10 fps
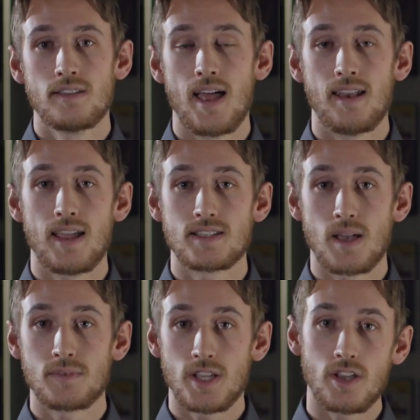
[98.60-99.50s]
Then it's
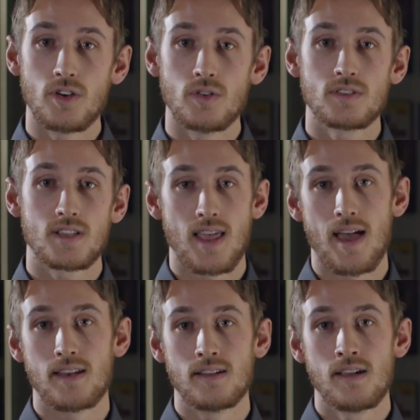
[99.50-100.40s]
up to you to
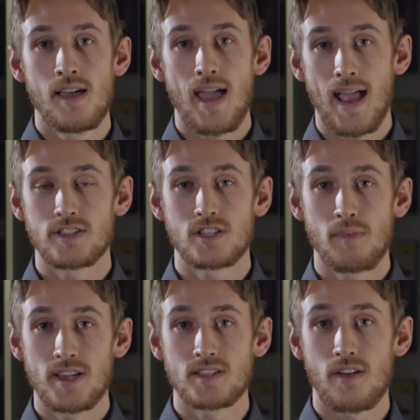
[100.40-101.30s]
then answer
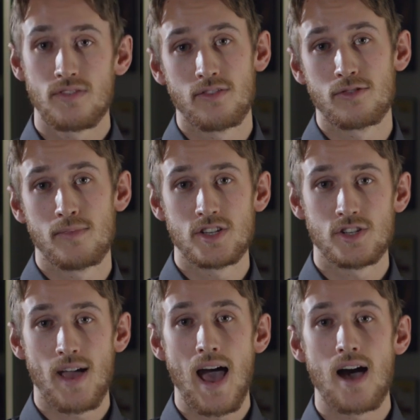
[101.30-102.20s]
based off the
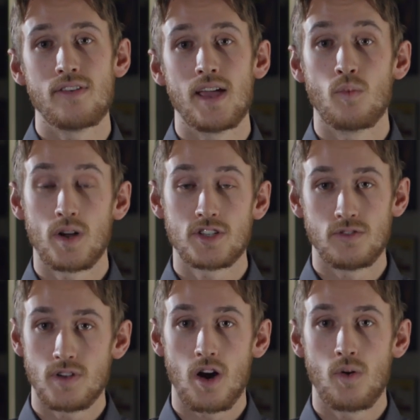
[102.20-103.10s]
information you have and what
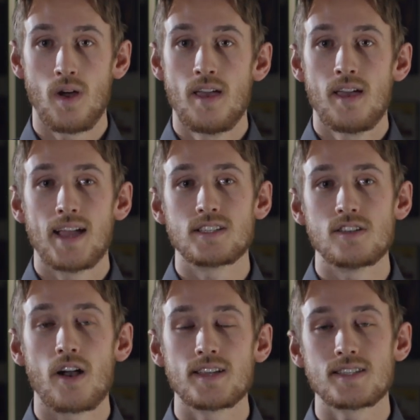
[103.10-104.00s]
you know. It's
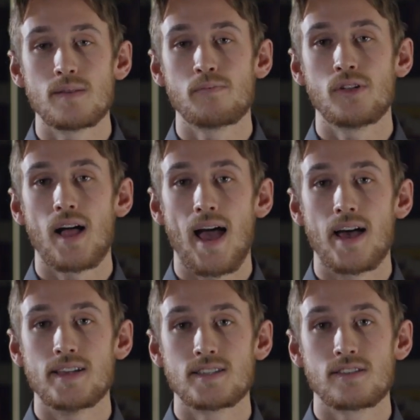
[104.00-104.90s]
not as simple
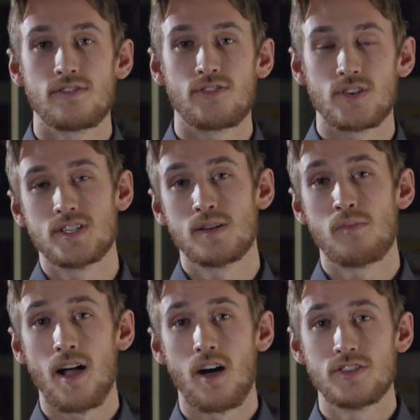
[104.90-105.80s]
as first year
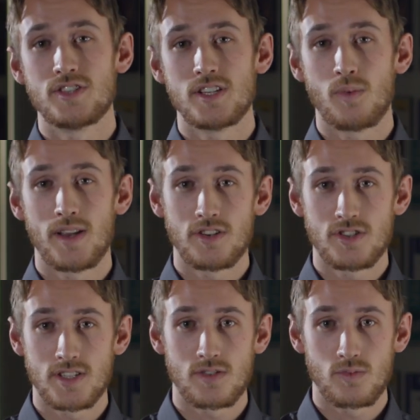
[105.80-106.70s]
biology when you're
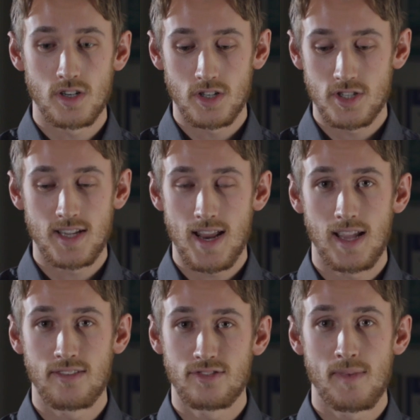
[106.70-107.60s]
just
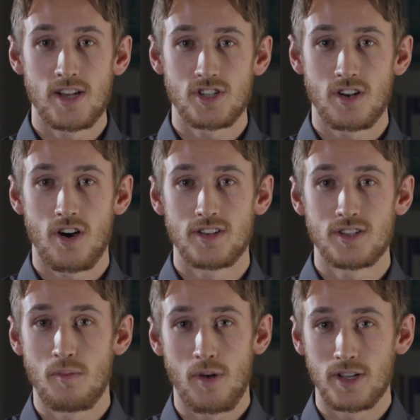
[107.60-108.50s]
regurgitating information
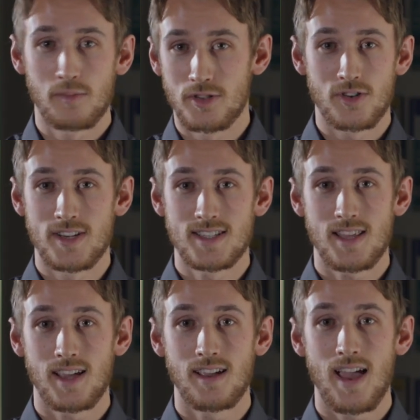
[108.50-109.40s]
onto a multiple choice
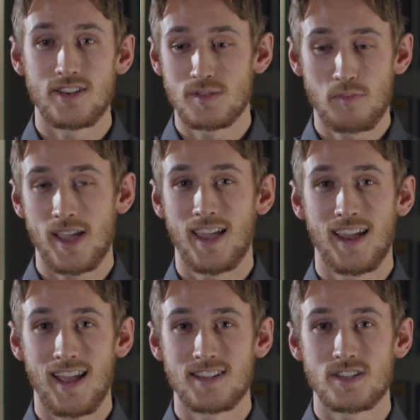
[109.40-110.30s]
thing and just picking
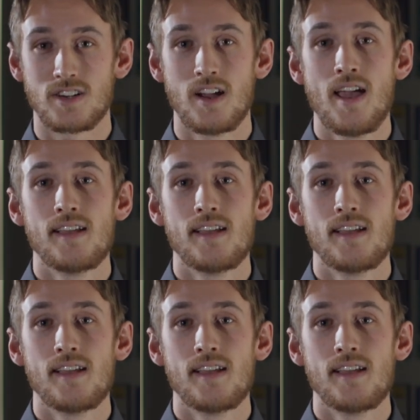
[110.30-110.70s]
an answer.